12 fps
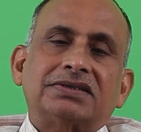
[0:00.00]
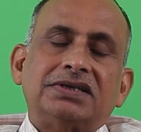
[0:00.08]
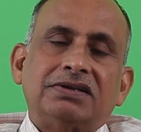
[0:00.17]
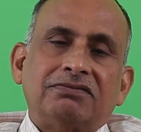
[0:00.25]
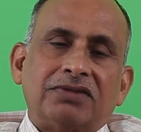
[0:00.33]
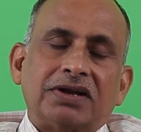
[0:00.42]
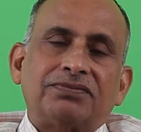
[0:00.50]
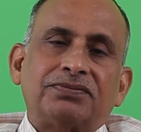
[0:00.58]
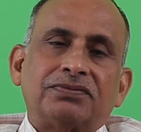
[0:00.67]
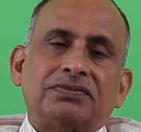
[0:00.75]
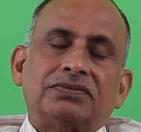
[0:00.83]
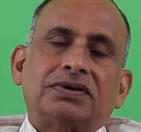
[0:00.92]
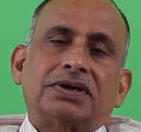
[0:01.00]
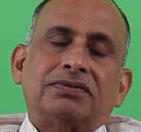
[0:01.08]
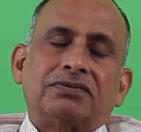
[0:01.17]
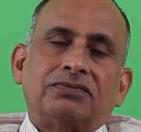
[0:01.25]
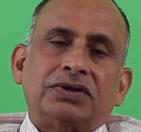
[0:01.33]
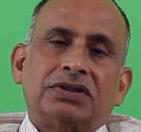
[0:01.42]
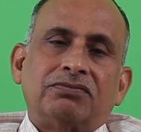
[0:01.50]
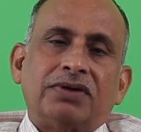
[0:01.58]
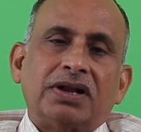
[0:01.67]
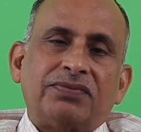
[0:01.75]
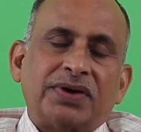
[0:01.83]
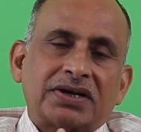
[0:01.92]
with the
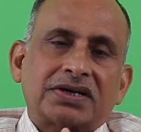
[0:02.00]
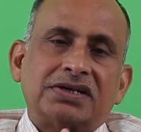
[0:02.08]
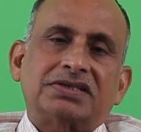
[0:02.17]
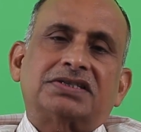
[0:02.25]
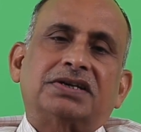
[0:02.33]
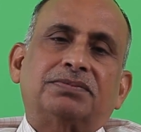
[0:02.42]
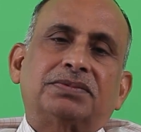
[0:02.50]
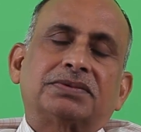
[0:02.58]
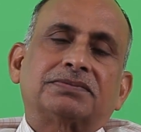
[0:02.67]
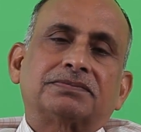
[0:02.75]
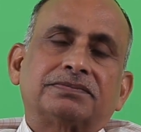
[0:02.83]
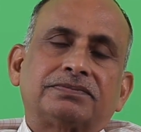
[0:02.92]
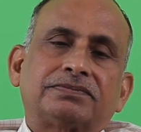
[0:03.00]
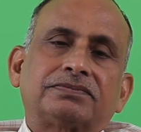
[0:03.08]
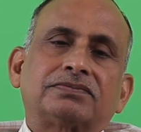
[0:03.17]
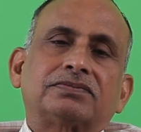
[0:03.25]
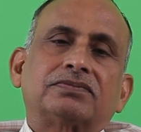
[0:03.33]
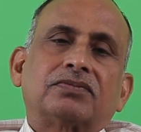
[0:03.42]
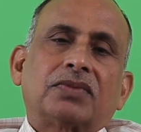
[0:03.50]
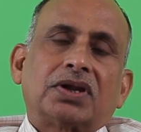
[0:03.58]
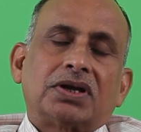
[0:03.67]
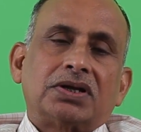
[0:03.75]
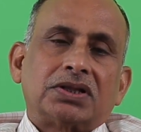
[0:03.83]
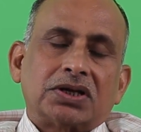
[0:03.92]
welfare concept,
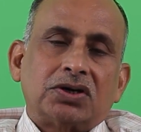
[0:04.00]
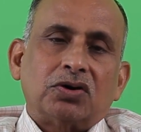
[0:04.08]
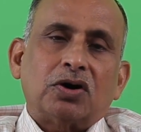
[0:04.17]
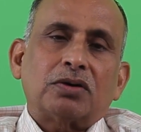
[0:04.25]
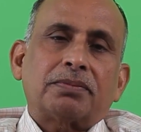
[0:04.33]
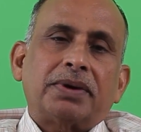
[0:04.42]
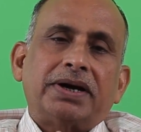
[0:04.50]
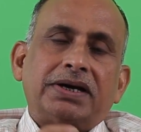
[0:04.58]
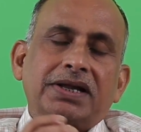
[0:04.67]
the government